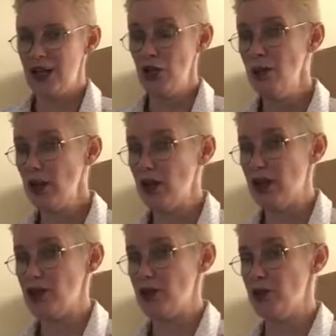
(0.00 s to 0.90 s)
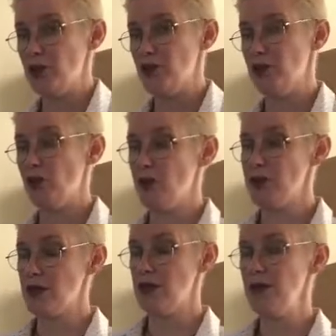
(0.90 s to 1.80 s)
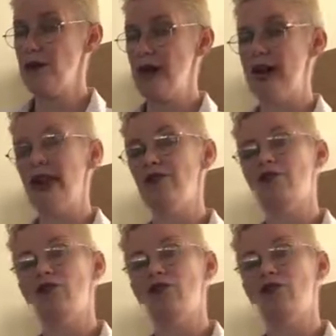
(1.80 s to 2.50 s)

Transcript: You might like to pause the clip and